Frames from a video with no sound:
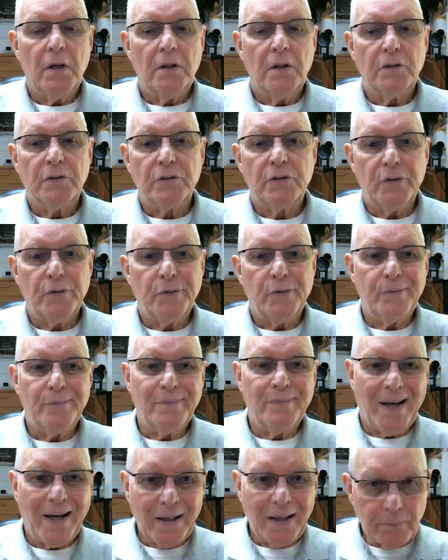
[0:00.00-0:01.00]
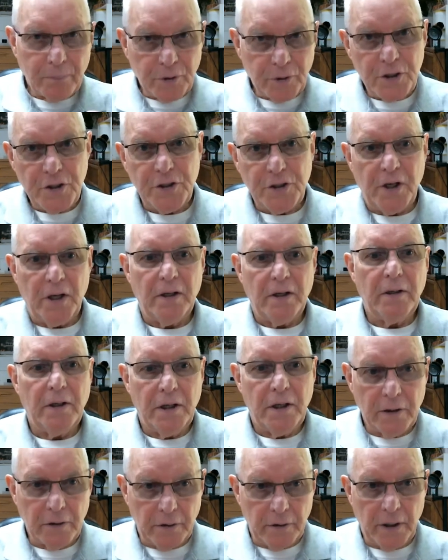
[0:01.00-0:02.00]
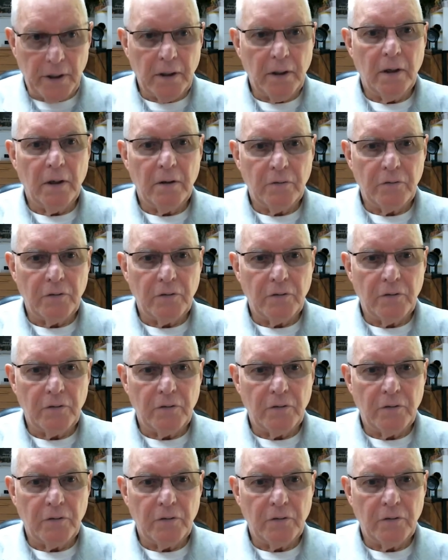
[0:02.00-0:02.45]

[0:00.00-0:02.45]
so I appreciate hearing